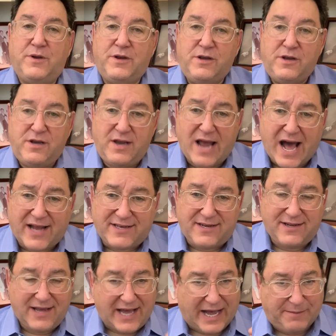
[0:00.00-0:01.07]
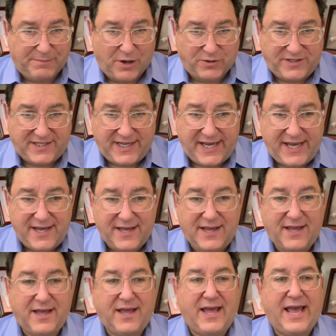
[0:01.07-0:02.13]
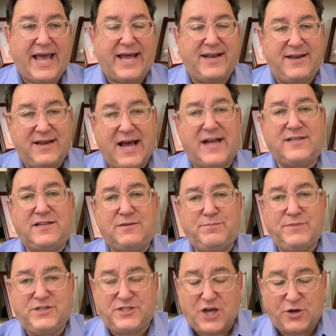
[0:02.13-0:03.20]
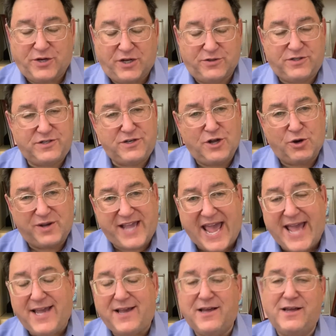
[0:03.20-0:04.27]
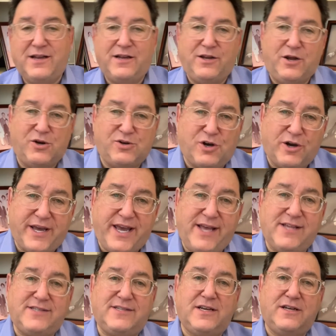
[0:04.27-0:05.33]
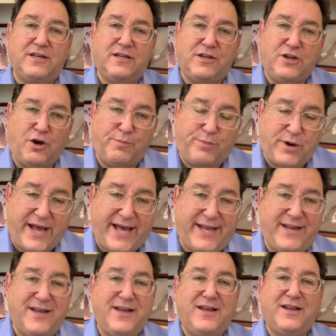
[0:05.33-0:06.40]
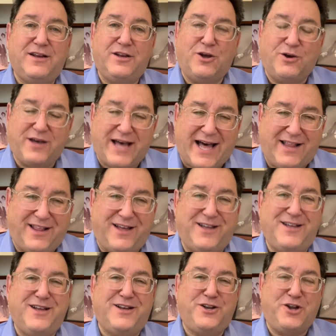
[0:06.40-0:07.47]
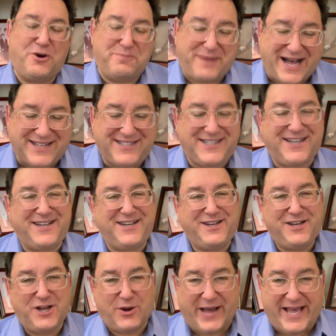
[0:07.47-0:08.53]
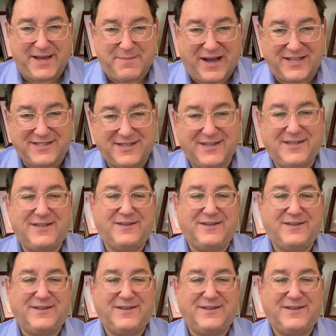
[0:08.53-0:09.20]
Not hamotzi and not mizonos. No cake, no cookies, no bread, no challah, no matzah, no egg matzah.